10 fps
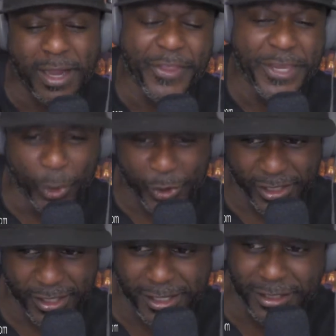other
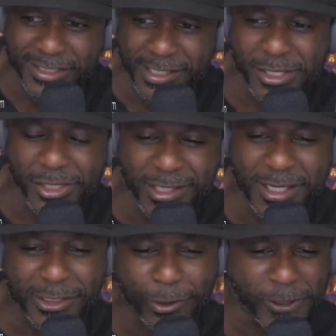notion, and you're listening to the
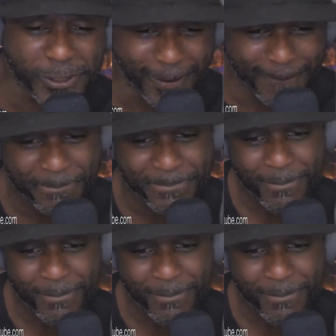Doug Stewart Show.